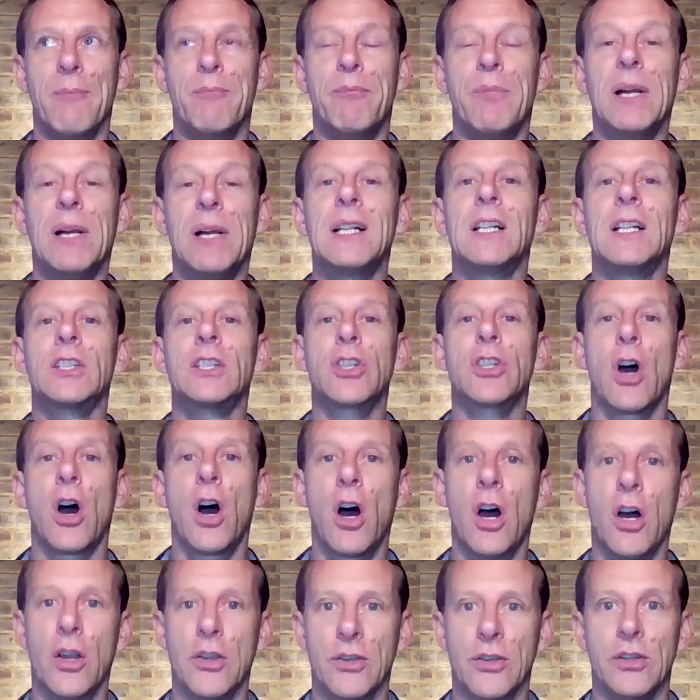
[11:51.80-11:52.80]
build
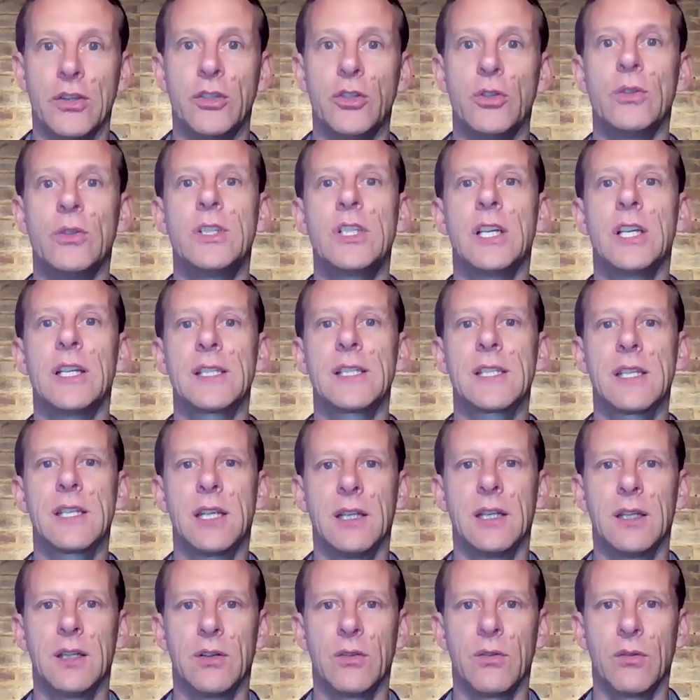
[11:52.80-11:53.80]
on. You
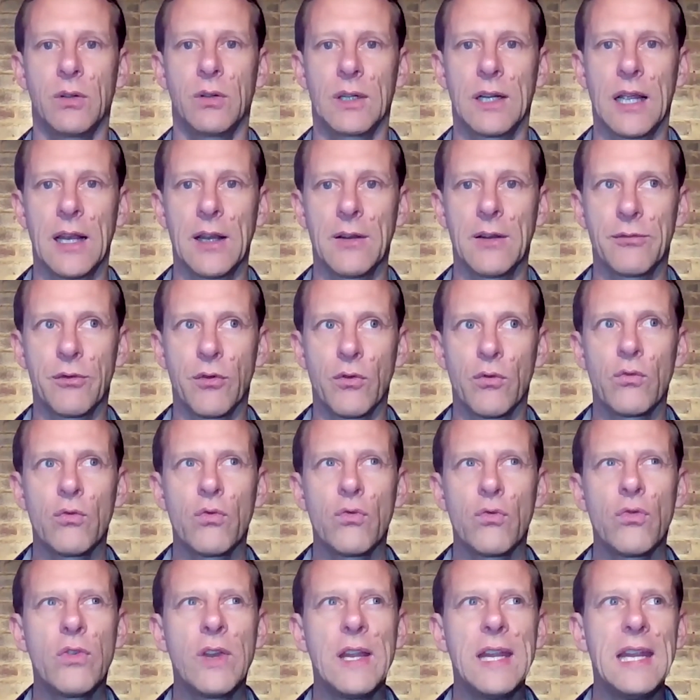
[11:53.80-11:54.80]
just kind of
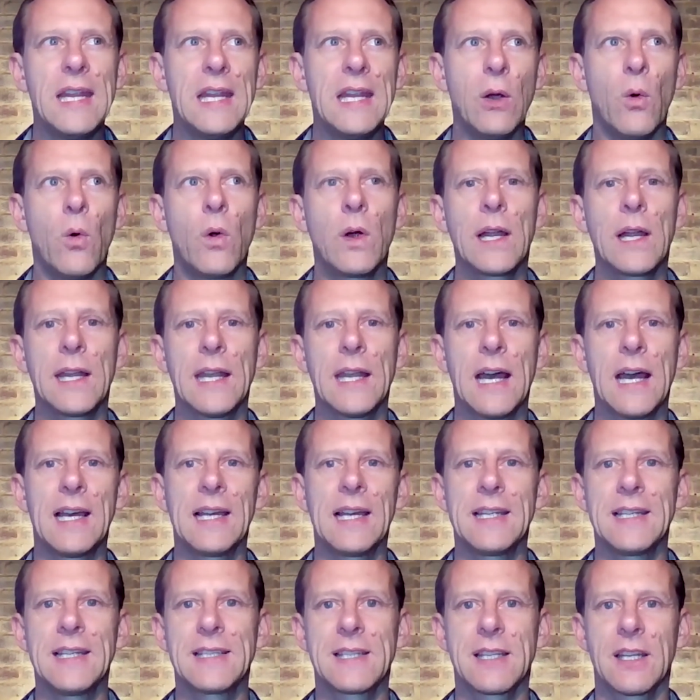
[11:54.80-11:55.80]

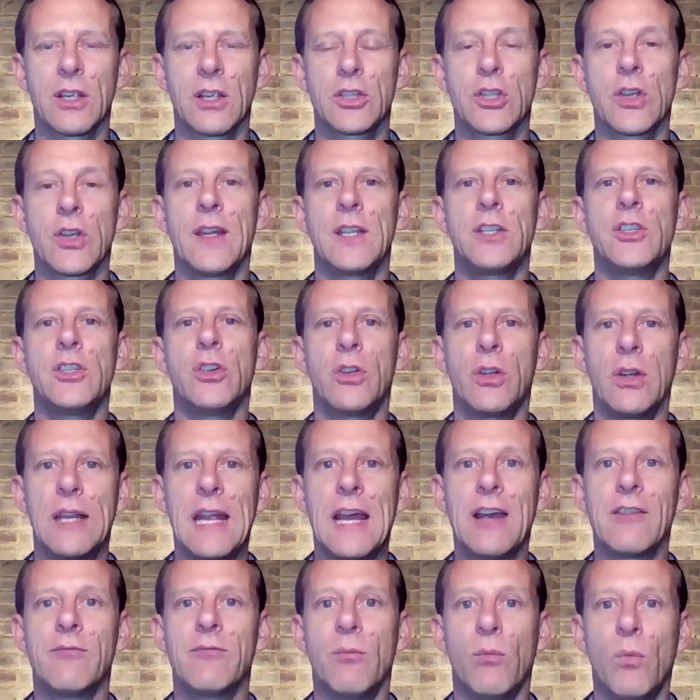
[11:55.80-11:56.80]
reorganized so that you could
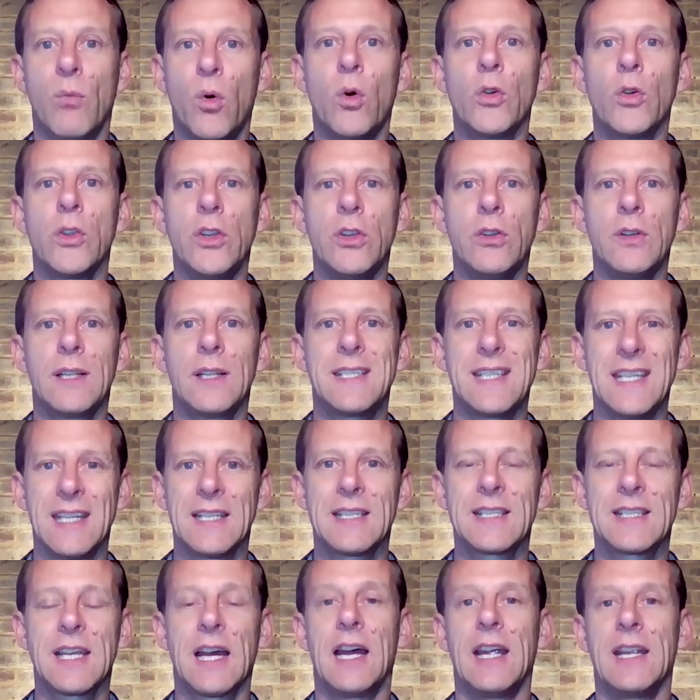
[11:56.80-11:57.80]
have more units
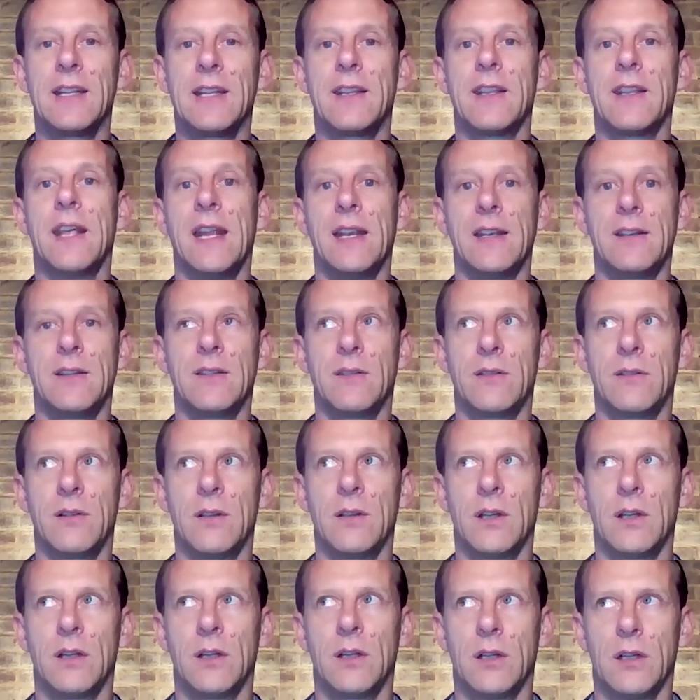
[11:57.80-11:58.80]
inside
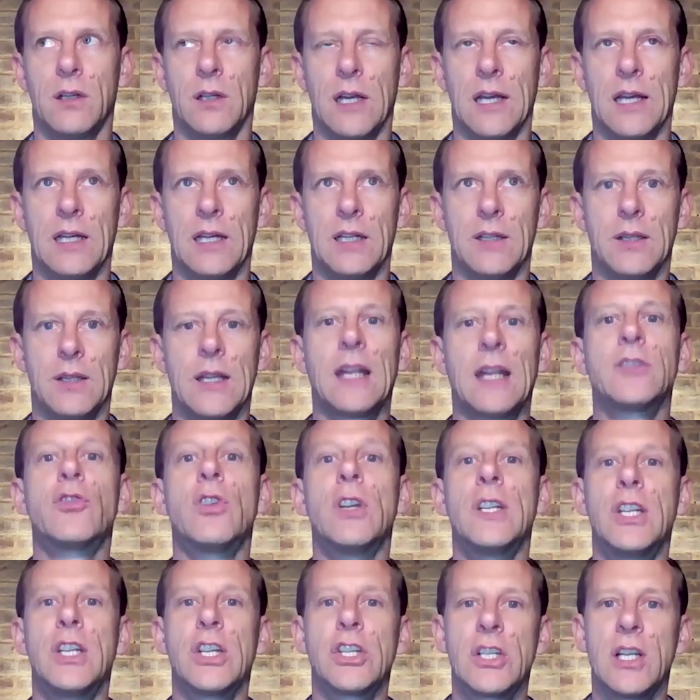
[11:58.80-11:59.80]
than that
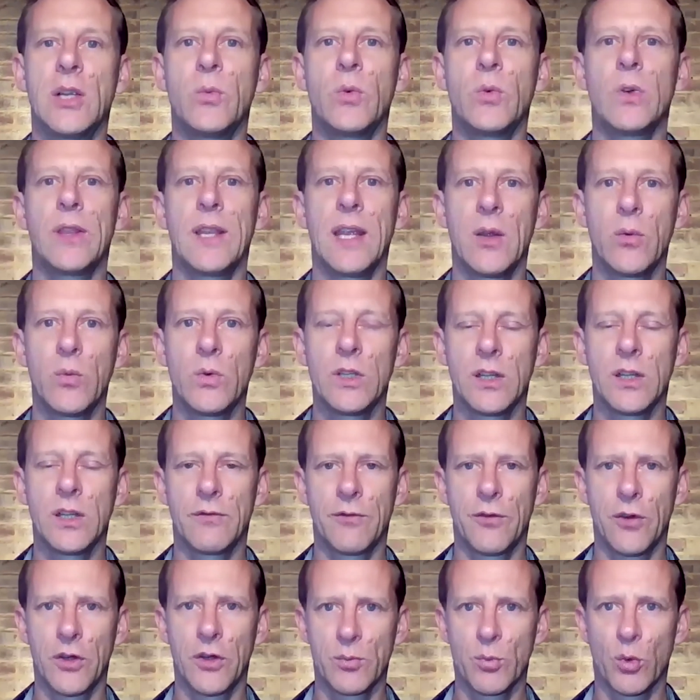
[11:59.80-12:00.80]
traditionally were there when you
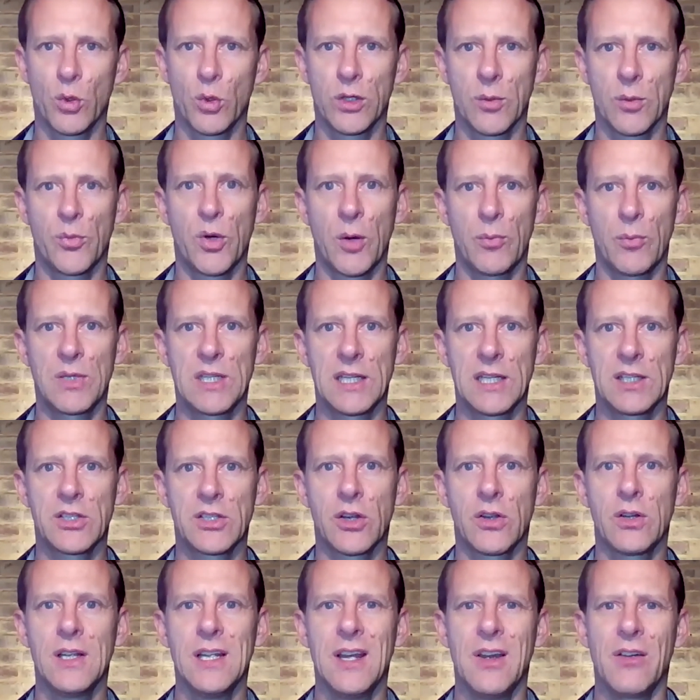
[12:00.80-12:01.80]
had first bought the property.
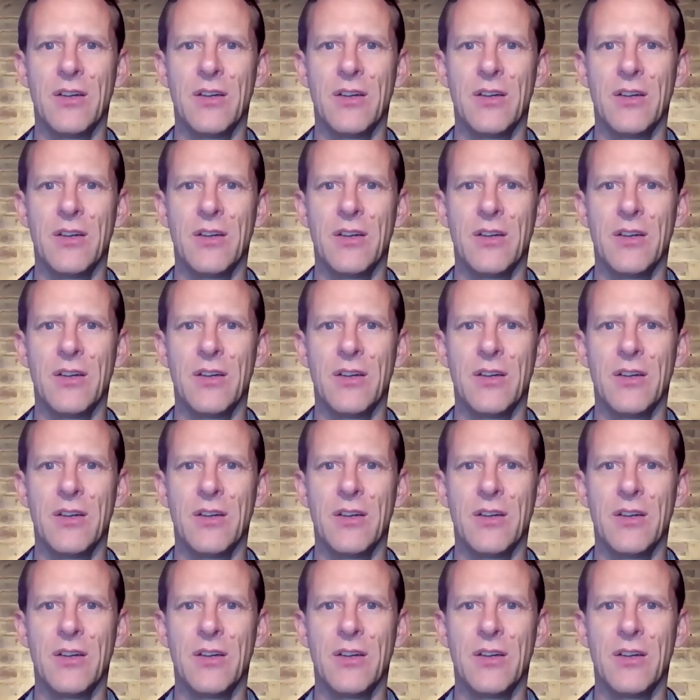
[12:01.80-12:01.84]
So